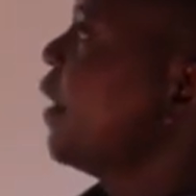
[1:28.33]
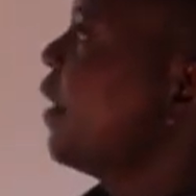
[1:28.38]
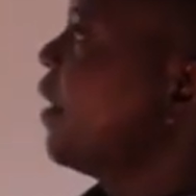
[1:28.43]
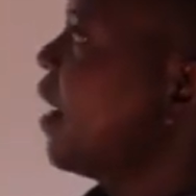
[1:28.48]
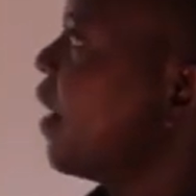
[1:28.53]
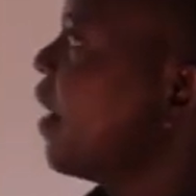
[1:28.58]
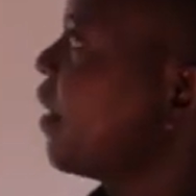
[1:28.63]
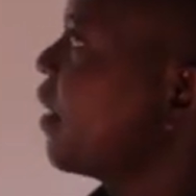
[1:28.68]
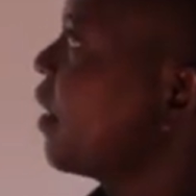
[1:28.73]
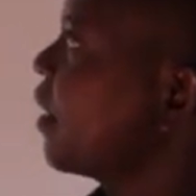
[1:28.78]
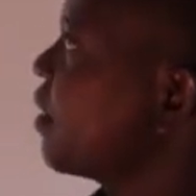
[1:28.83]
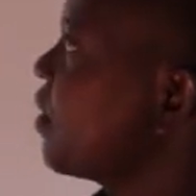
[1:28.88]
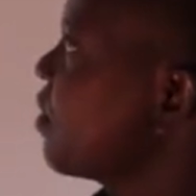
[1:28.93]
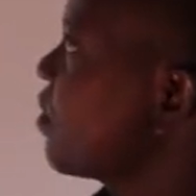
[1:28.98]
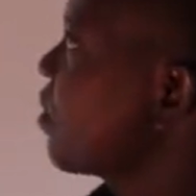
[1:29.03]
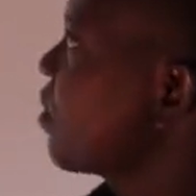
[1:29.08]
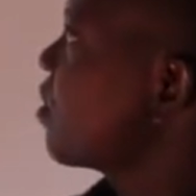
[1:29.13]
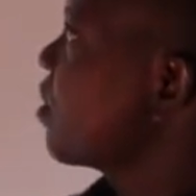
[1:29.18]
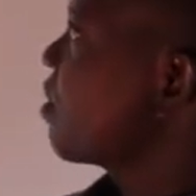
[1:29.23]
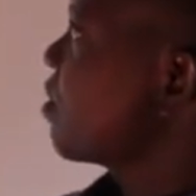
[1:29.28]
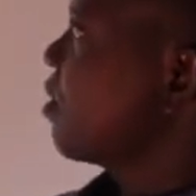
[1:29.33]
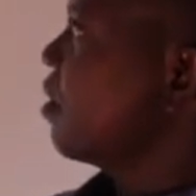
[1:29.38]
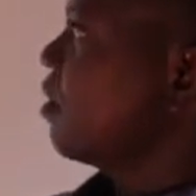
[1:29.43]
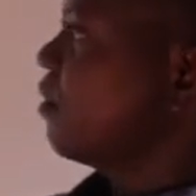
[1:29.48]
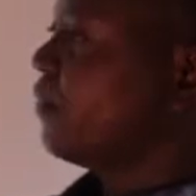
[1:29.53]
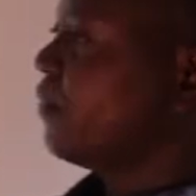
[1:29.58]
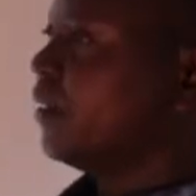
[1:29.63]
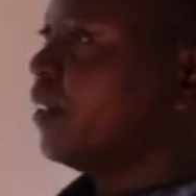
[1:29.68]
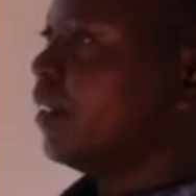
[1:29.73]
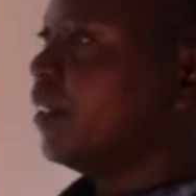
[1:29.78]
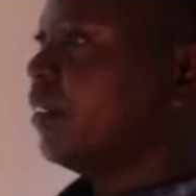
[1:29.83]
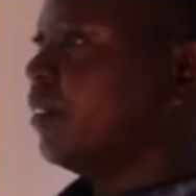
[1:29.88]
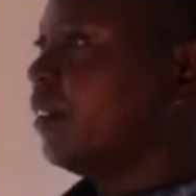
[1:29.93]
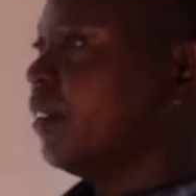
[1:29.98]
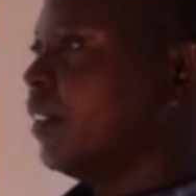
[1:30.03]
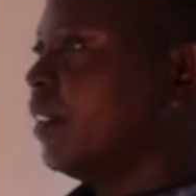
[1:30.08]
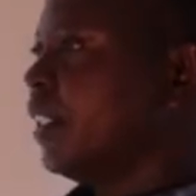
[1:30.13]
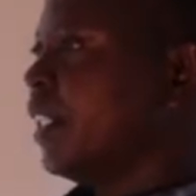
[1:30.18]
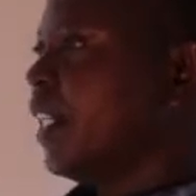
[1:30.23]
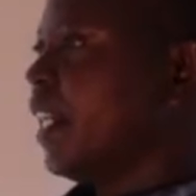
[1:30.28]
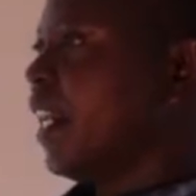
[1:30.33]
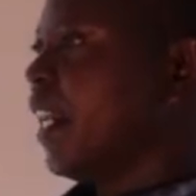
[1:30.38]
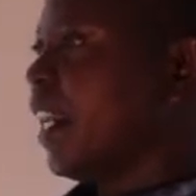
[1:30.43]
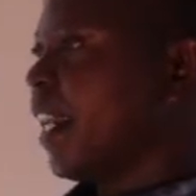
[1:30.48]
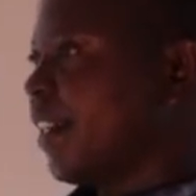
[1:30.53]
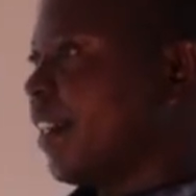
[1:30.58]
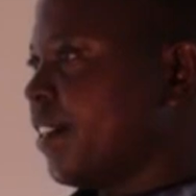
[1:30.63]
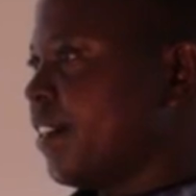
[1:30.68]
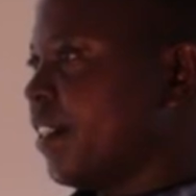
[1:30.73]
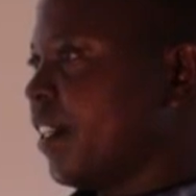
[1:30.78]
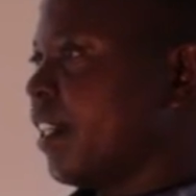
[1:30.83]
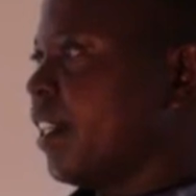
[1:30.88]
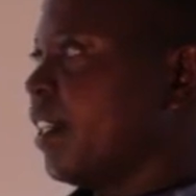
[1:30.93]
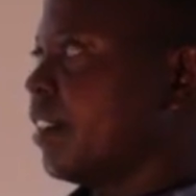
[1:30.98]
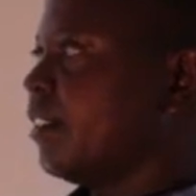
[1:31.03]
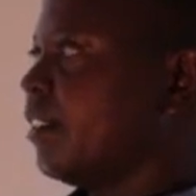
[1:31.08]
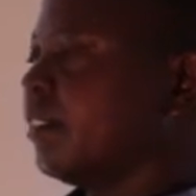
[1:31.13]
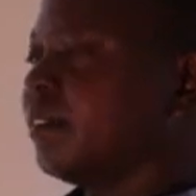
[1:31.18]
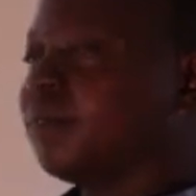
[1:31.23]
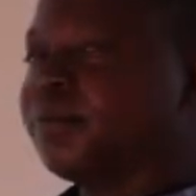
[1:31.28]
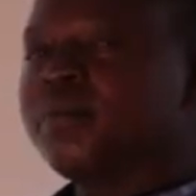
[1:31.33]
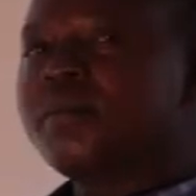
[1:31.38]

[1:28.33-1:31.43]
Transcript: direct sources of light energy.